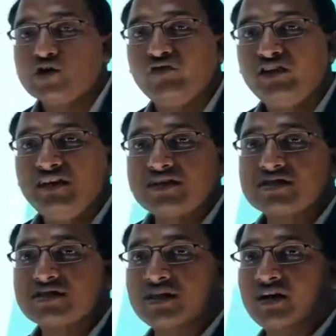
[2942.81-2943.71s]
So with
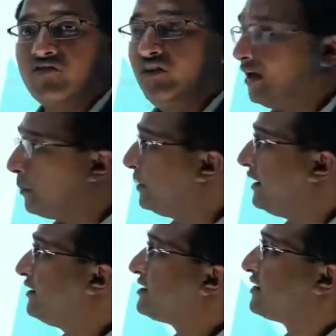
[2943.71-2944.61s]
this we
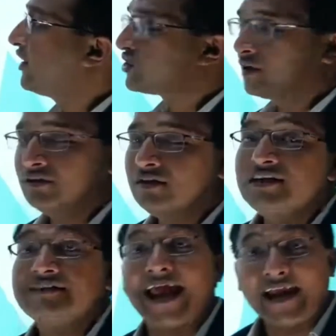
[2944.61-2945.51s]
complete this session.
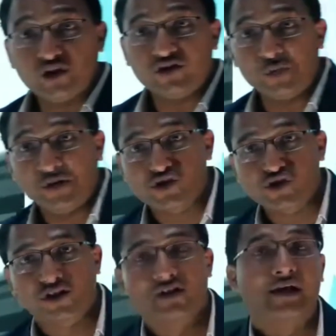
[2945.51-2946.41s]
Thank you very
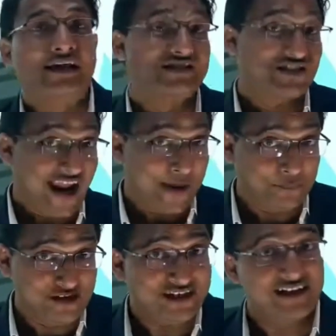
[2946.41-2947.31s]
much. Stay
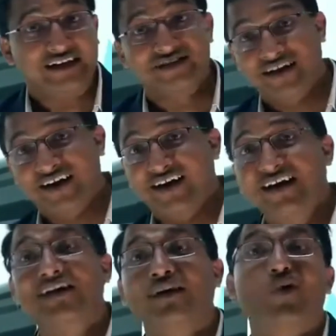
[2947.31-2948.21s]
happy, stay
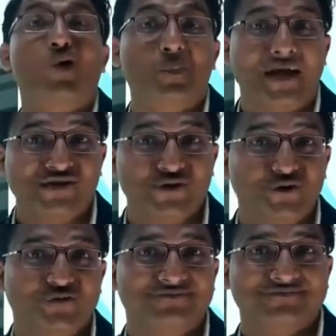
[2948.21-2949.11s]
learning. God bless you.